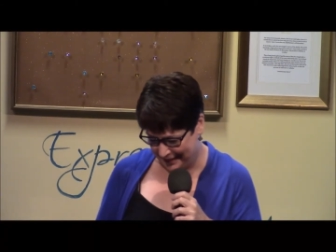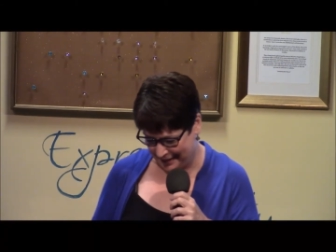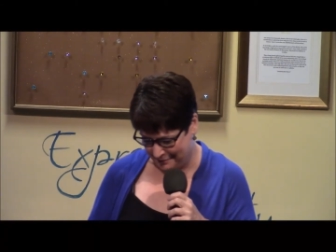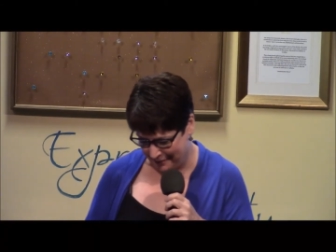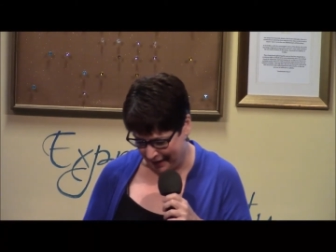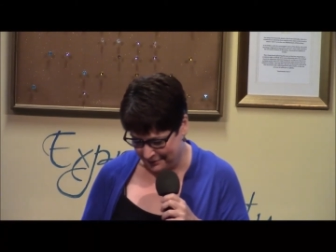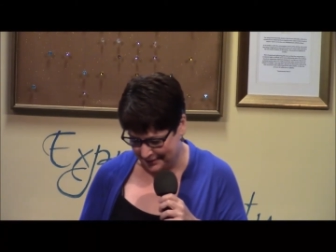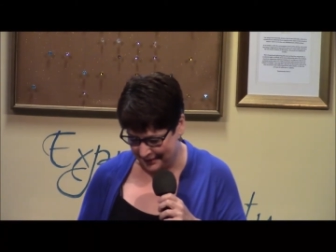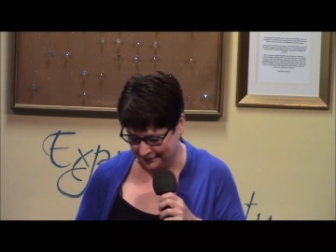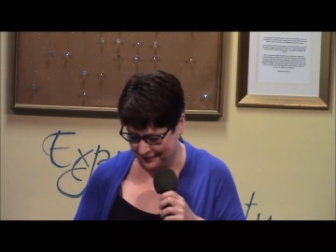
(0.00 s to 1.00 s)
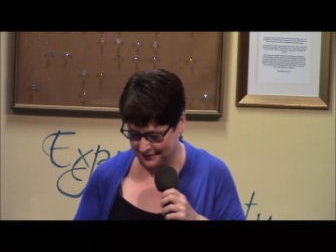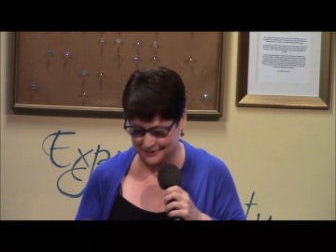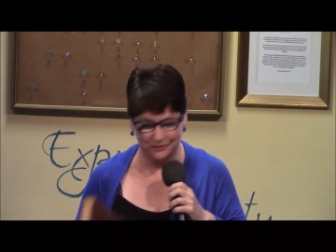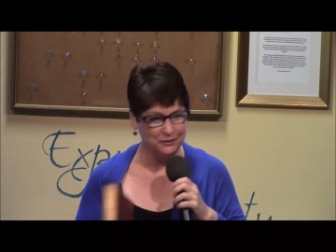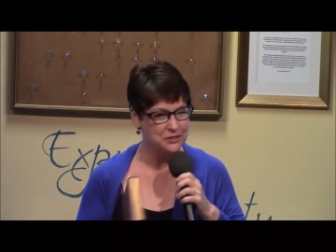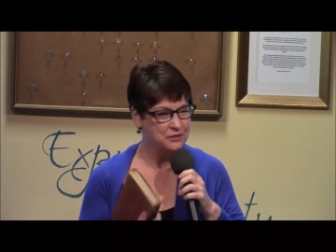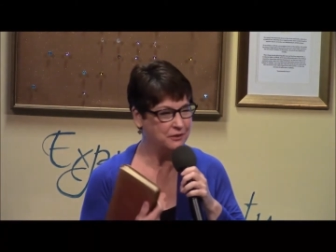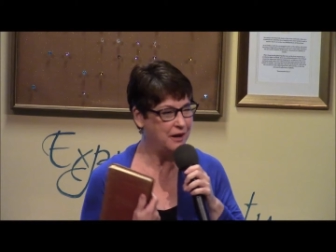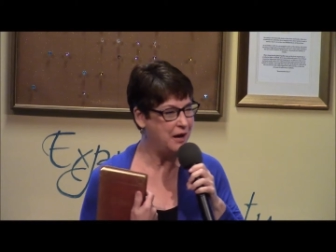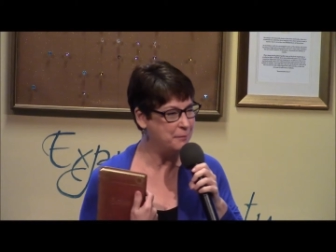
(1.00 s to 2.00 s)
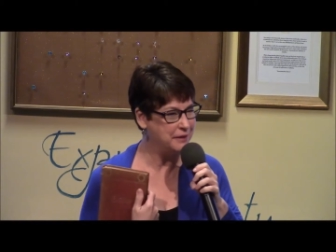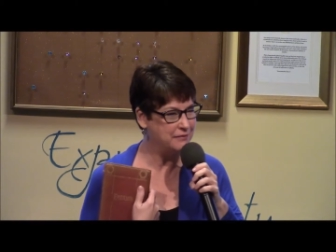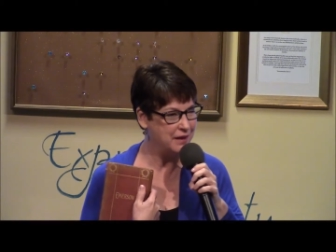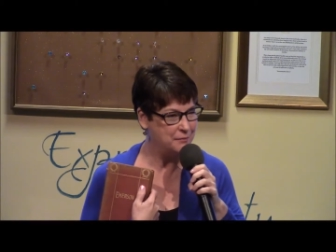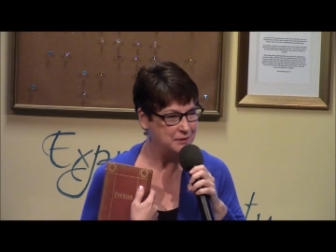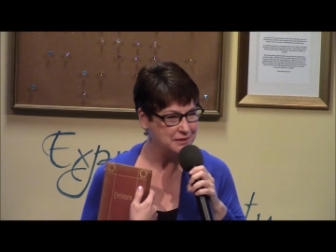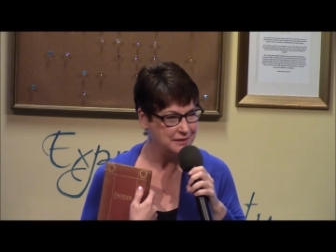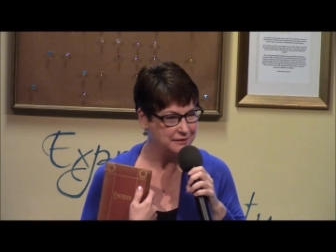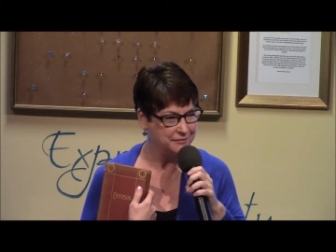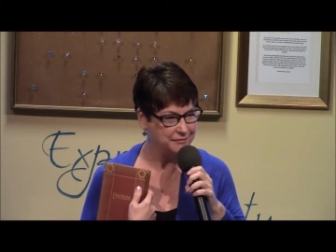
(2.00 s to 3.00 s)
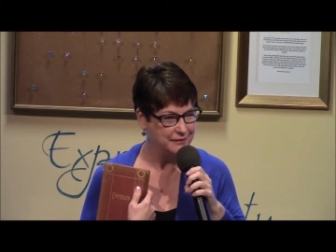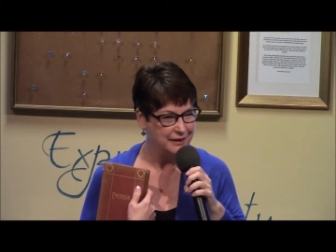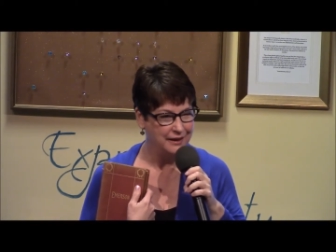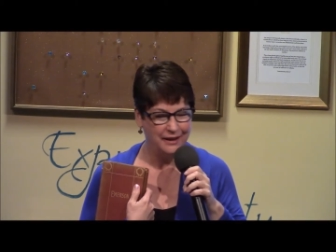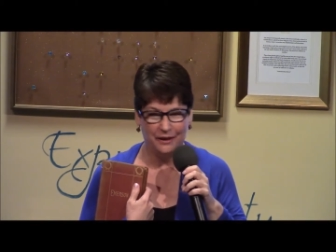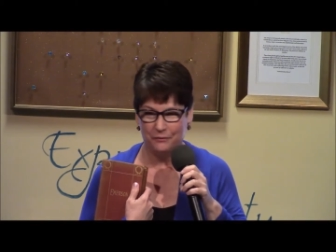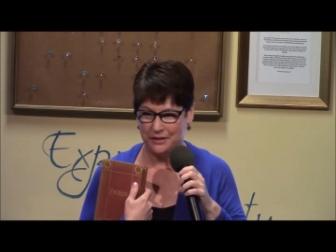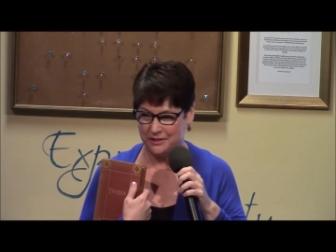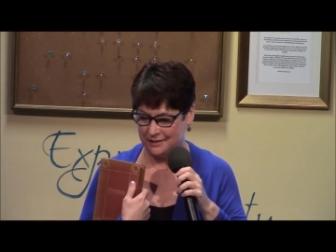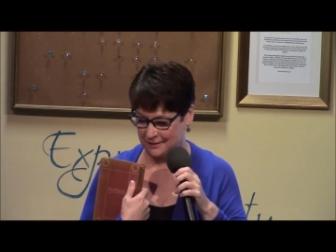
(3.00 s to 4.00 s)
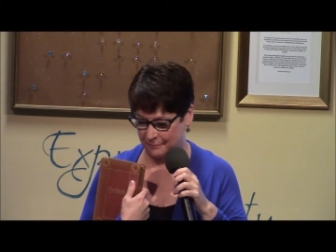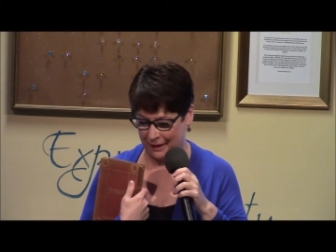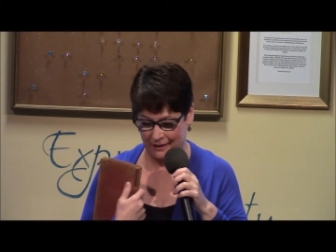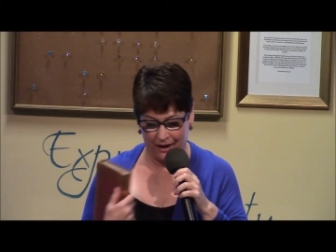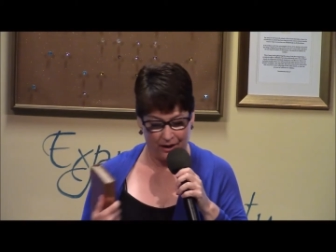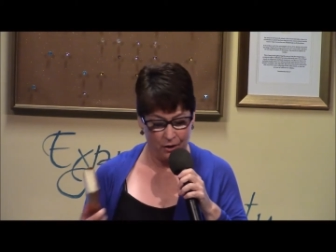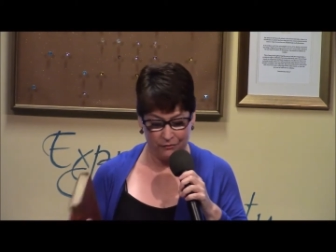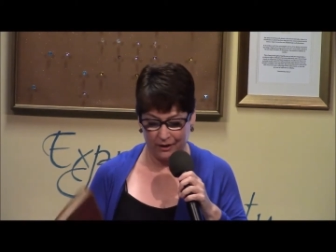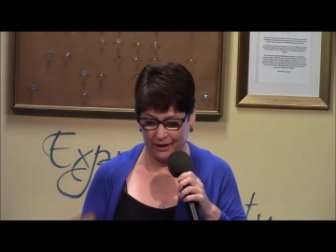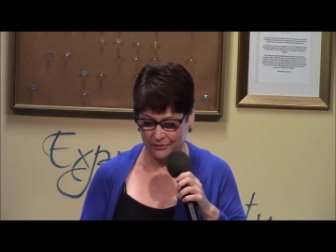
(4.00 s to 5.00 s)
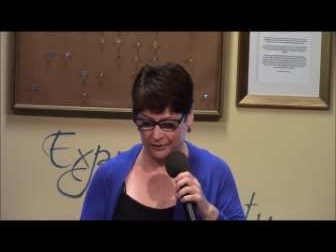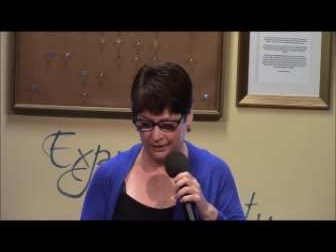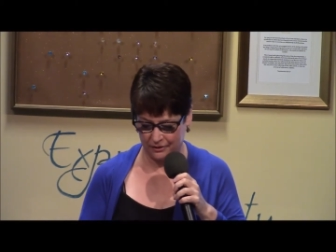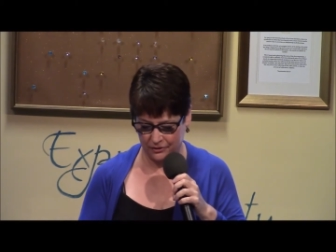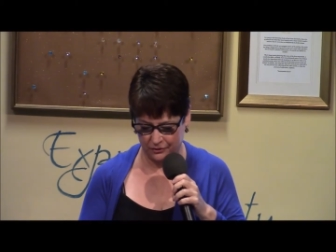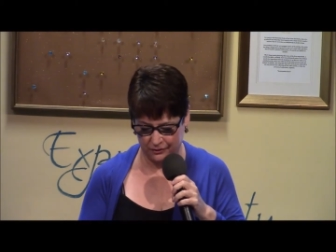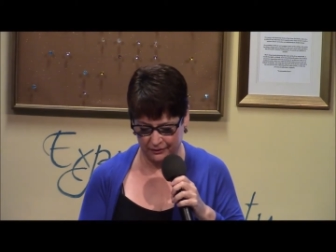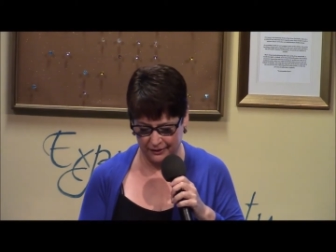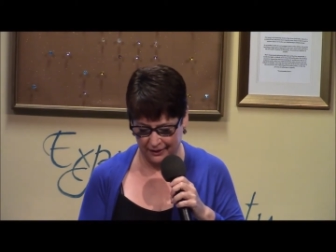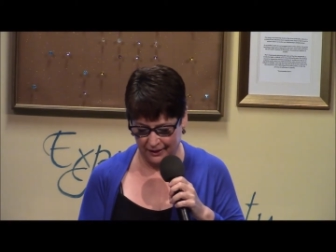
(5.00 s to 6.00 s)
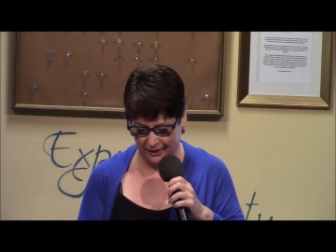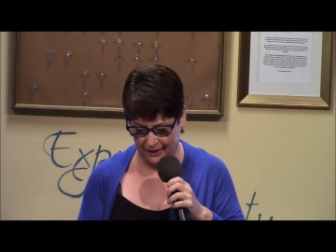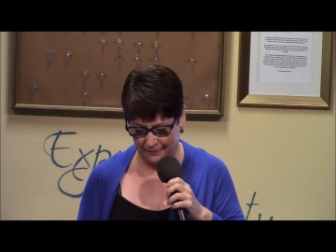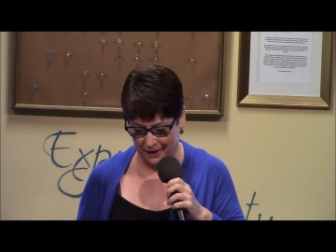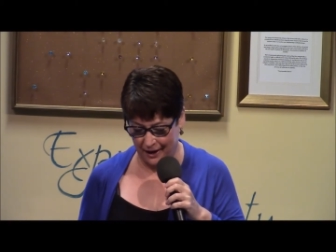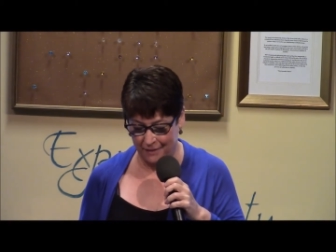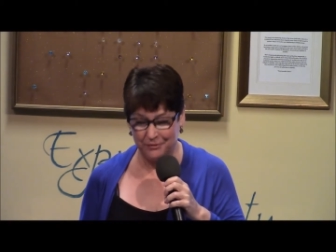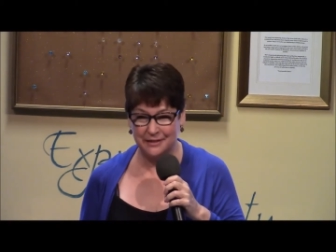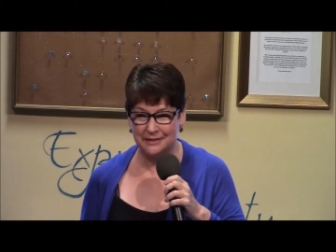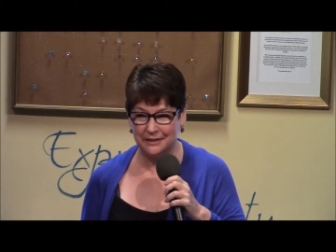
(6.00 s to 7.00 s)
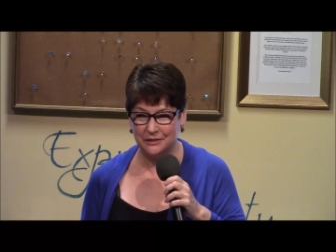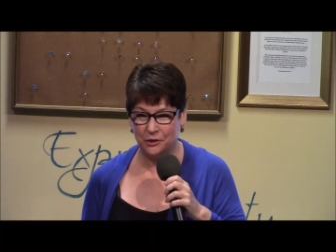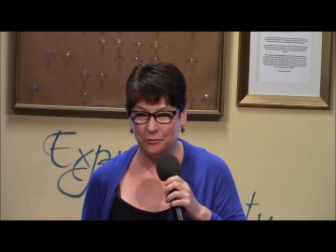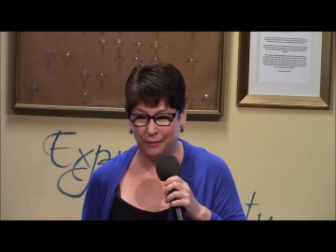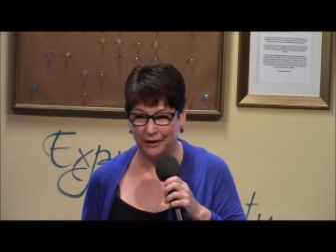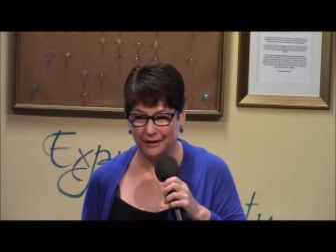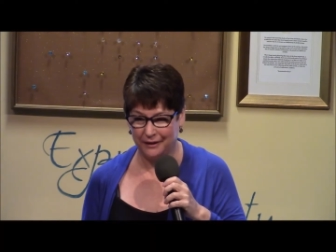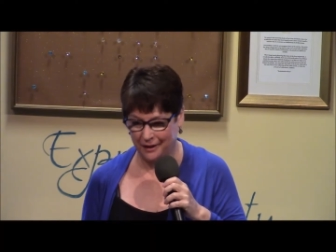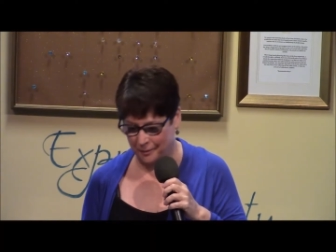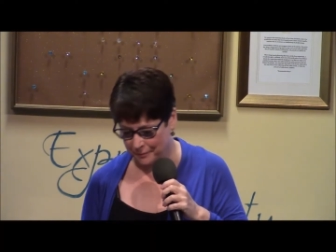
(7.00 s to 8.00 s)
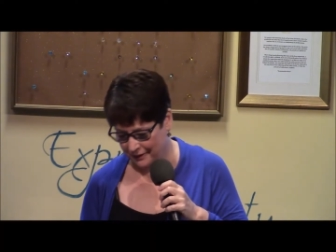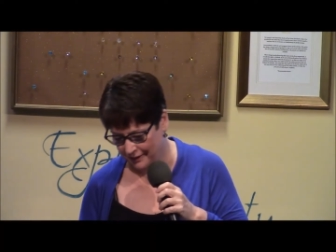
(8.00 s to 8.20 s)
I was given this original copy of Emerson, which is about over 100 years old. I obviously don't mark it up,